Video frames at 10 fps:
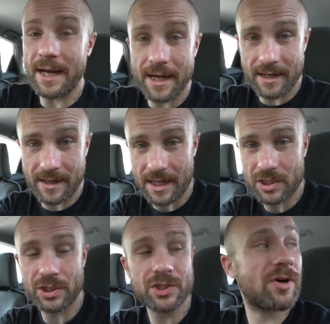and
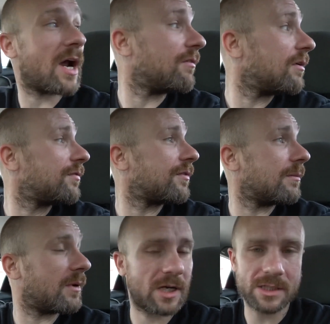actually travel
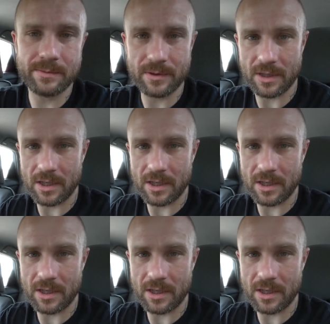from hospital to